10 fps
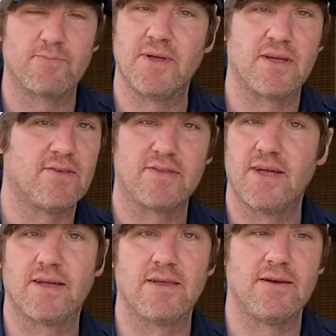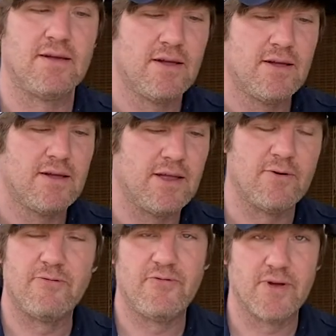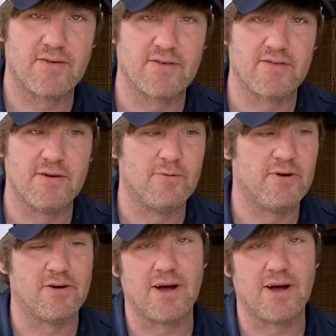because they can fix a steel wheel.